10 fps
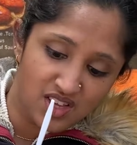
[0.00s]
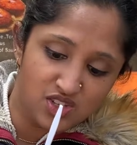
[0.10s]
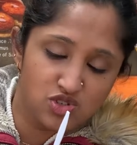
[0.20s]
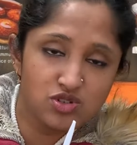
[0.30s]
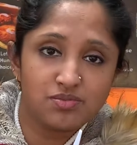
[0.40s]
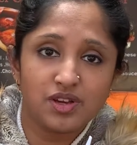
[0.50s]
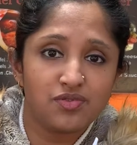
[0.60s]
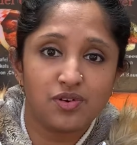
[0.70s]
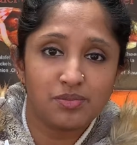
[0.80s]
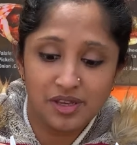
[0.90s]
it's too big
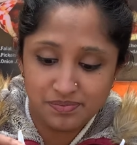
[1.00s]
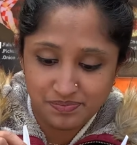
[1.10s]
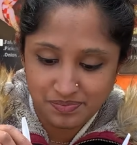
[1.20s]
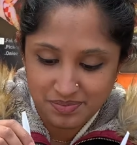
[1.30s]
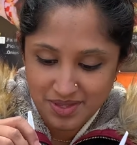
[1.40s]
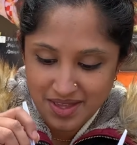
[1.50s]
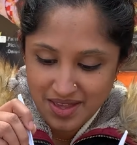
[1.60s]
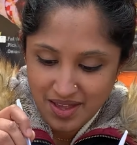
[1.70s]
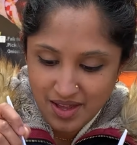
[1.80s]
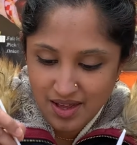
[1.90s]
for me.
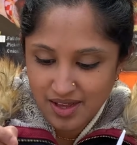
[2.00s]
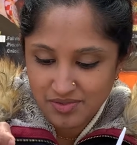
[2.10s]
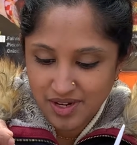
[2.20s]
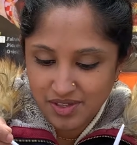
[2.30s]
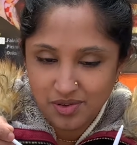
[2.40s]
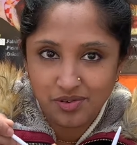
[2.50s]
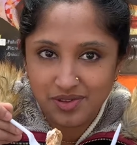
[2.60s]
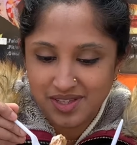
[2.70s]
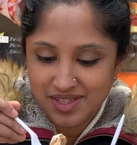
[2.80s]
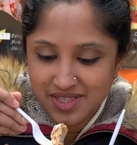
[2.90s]
I'd rather go
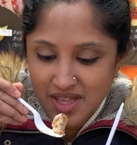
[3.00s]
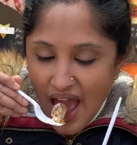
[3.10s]
with this.